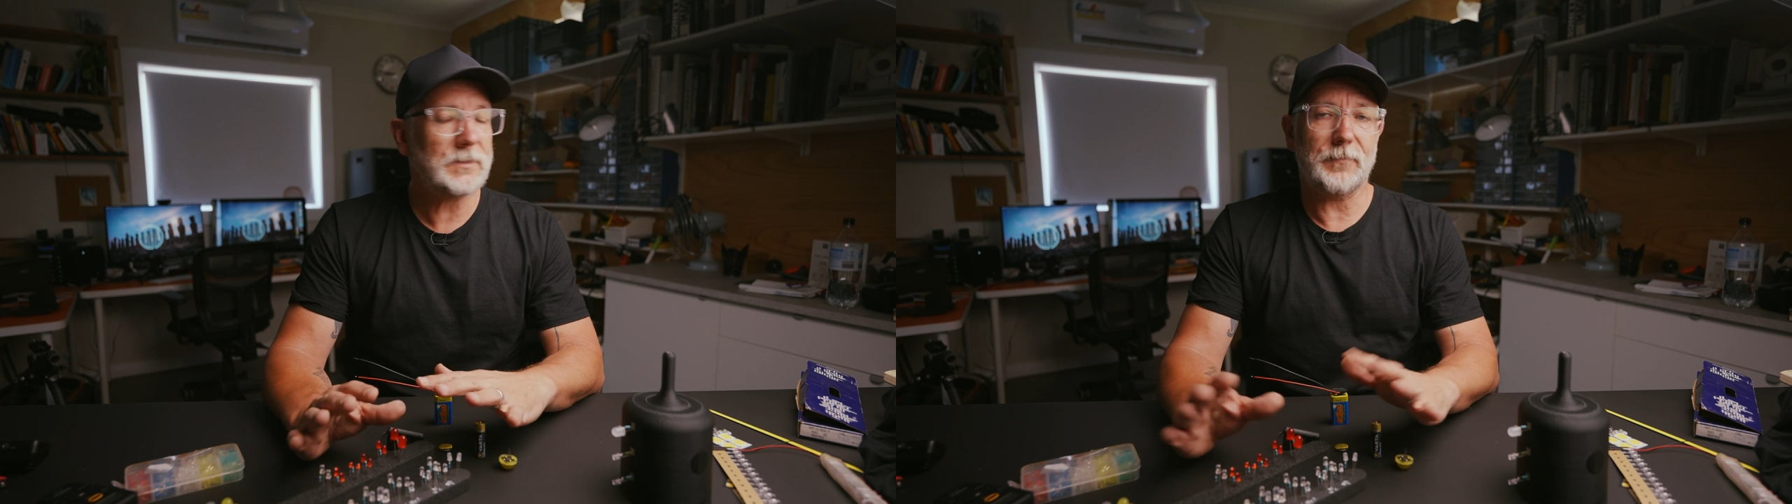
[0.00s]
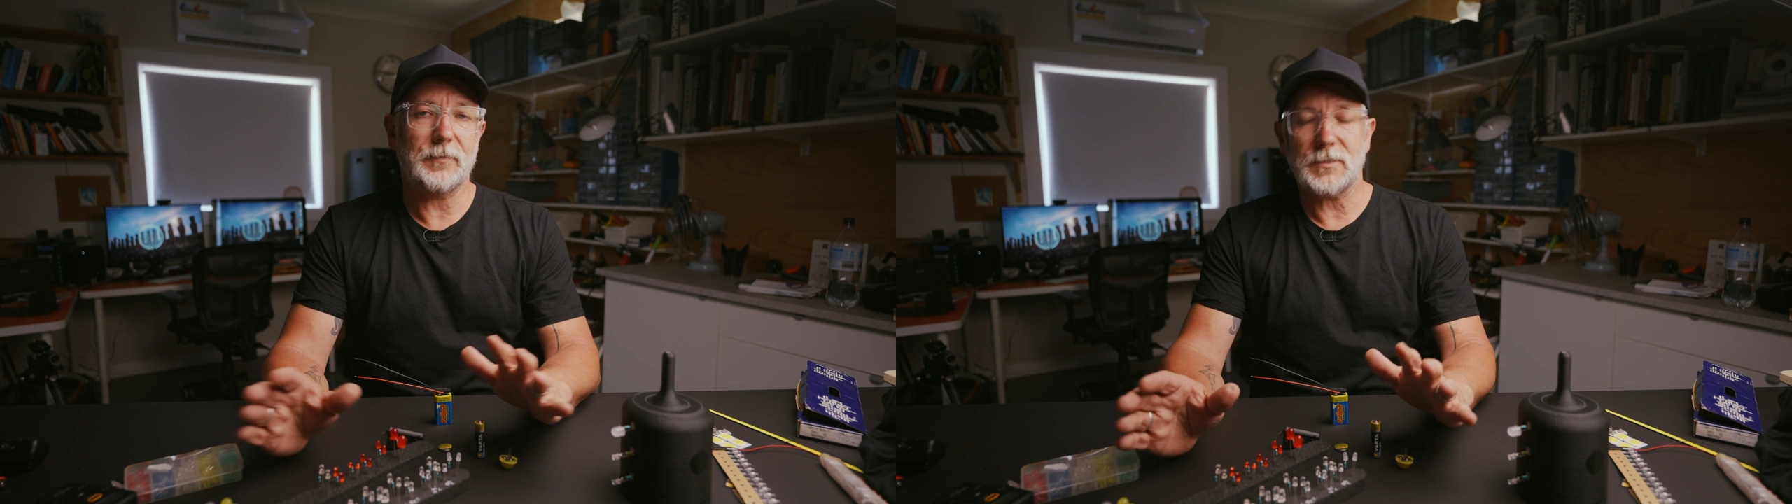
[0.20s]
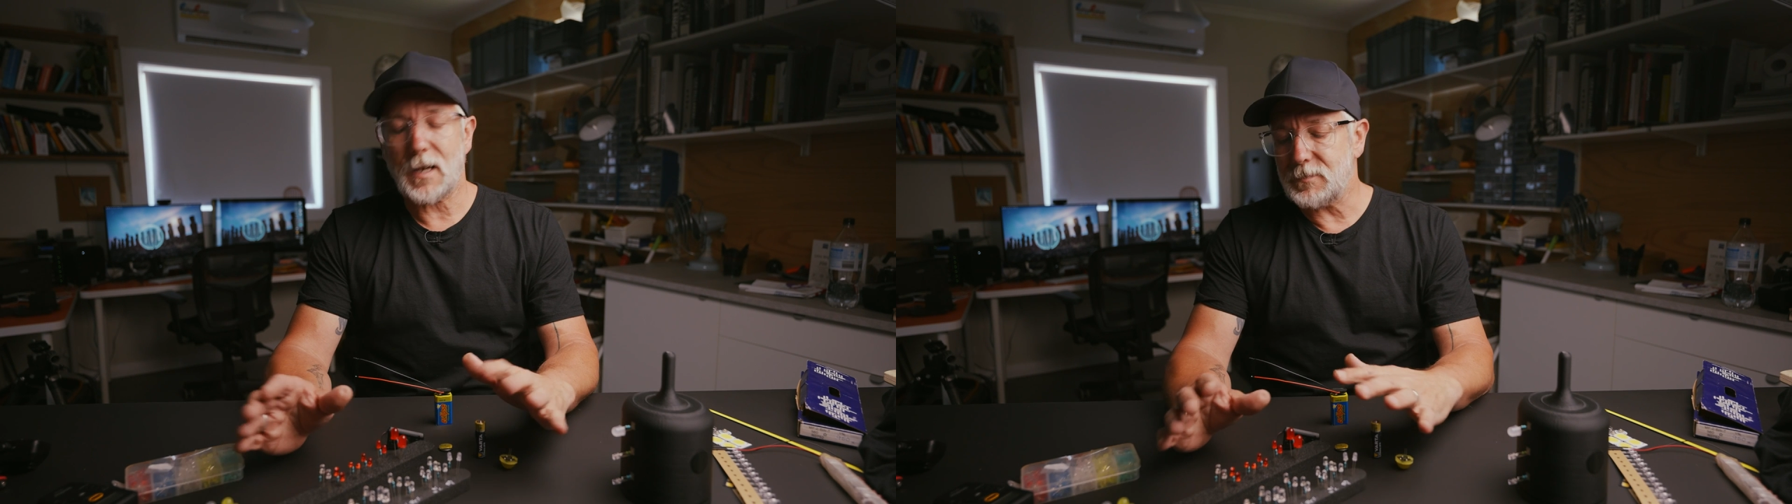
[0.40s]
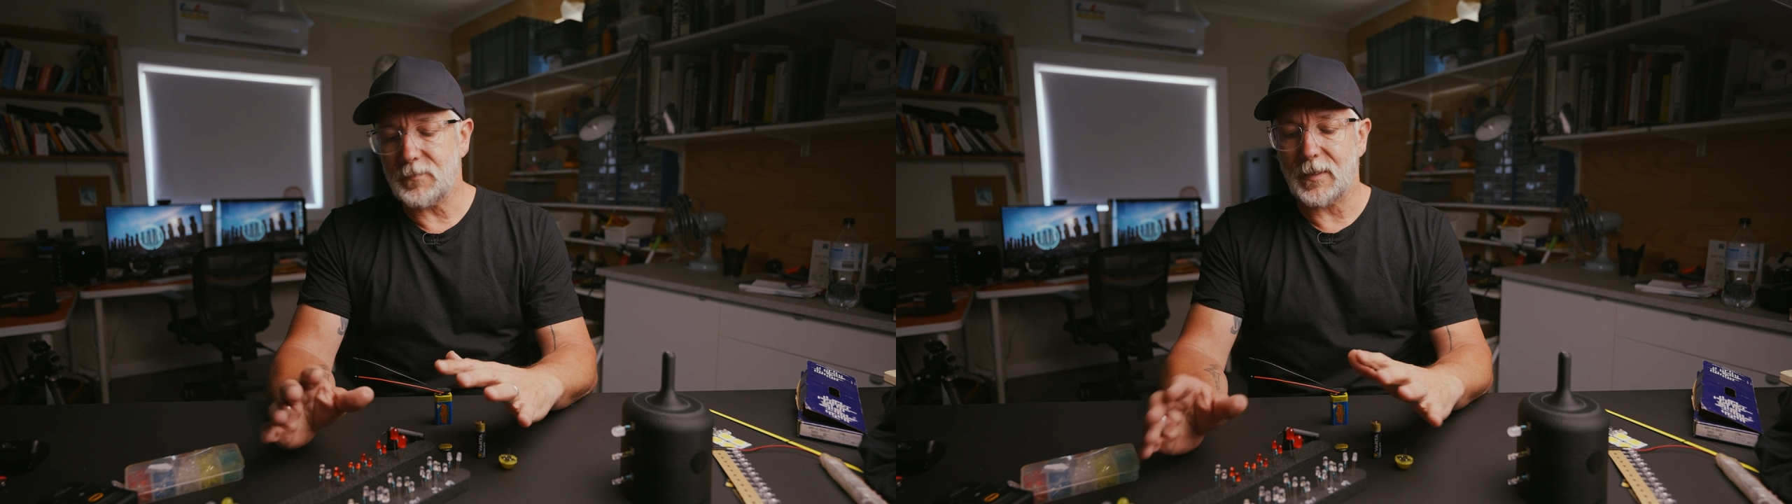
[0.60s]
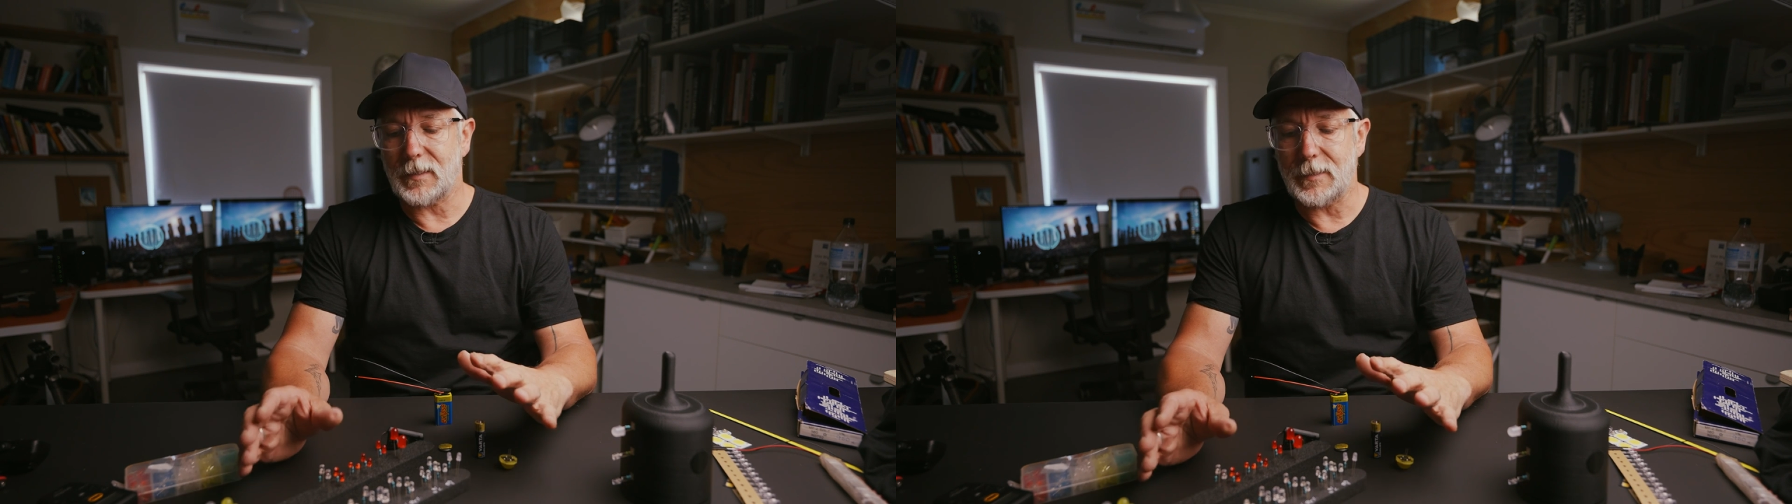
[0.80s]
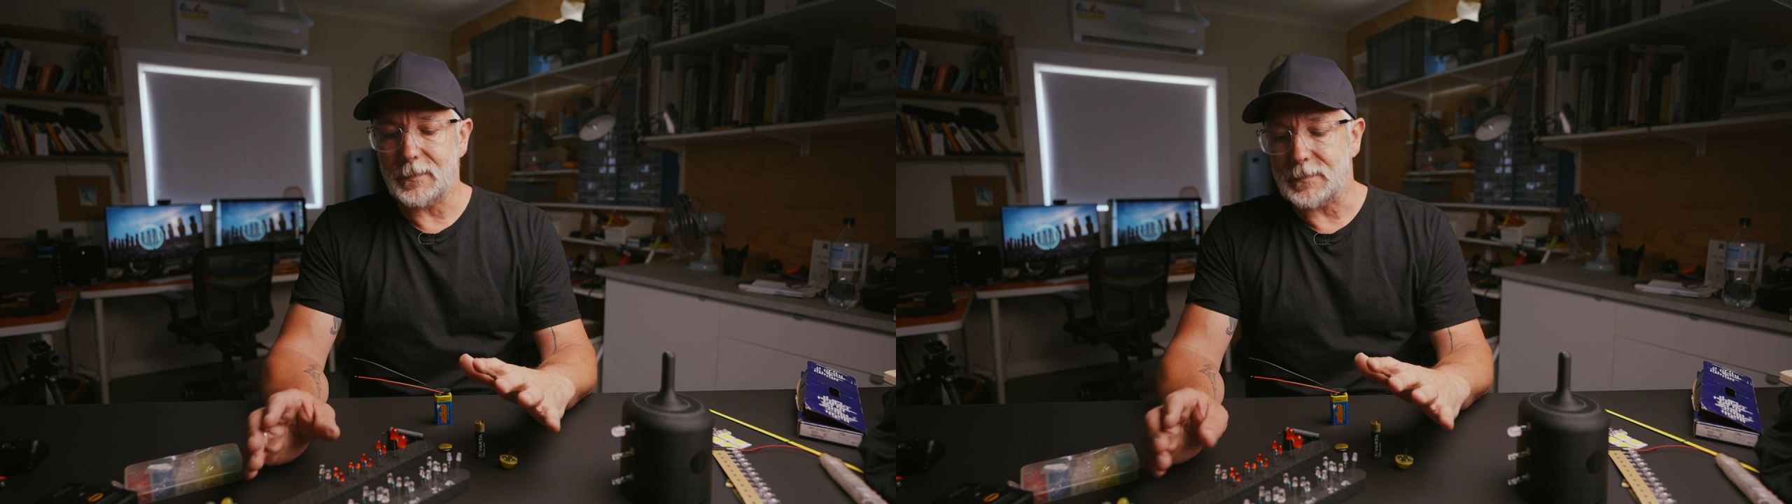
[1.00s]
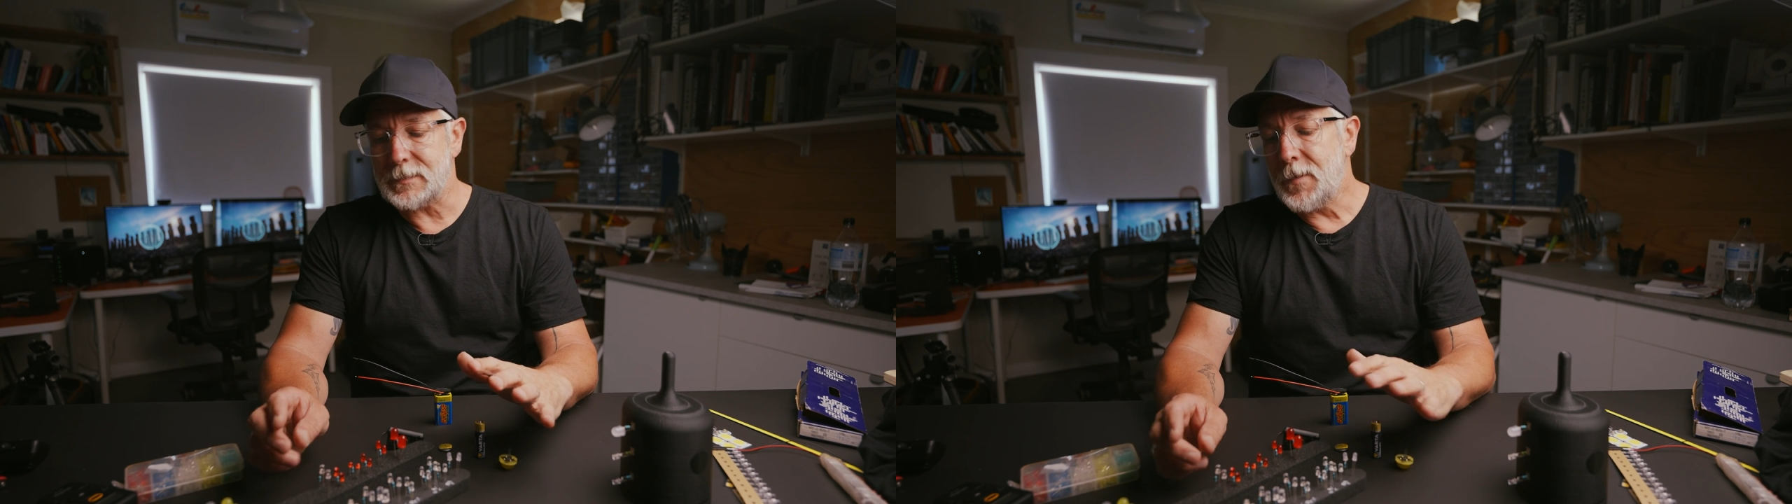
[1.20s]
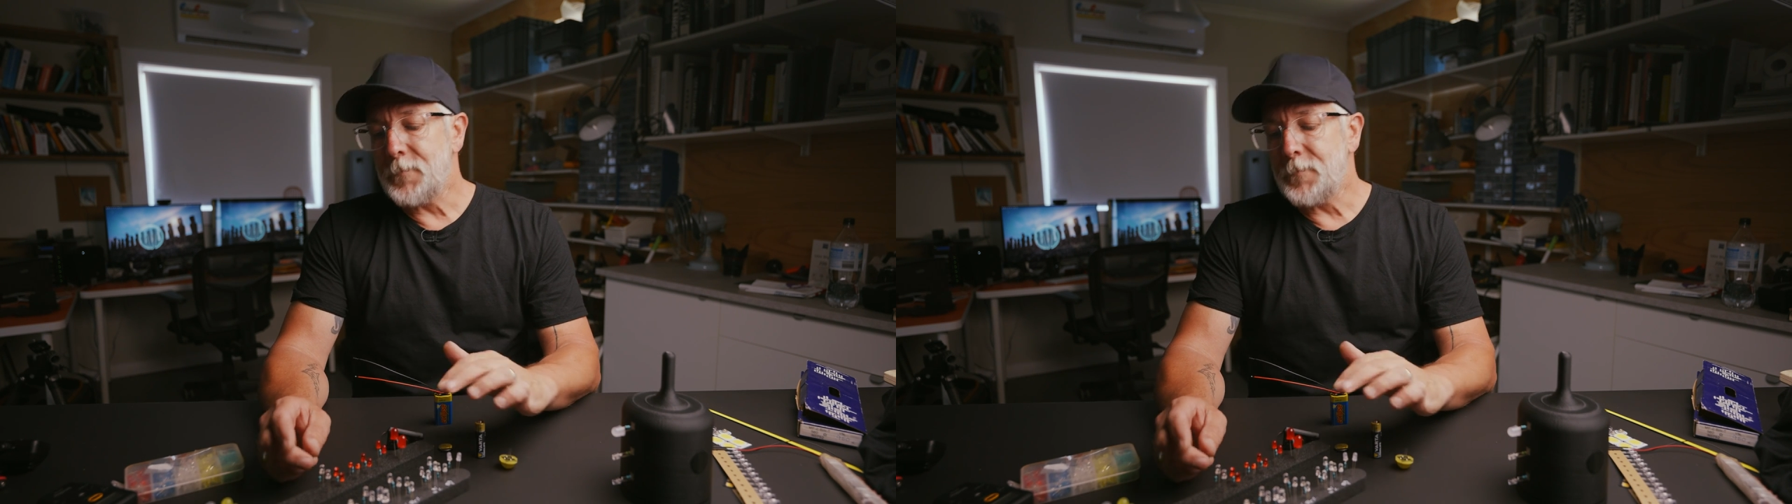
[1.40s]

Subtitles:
of different types of LEDs.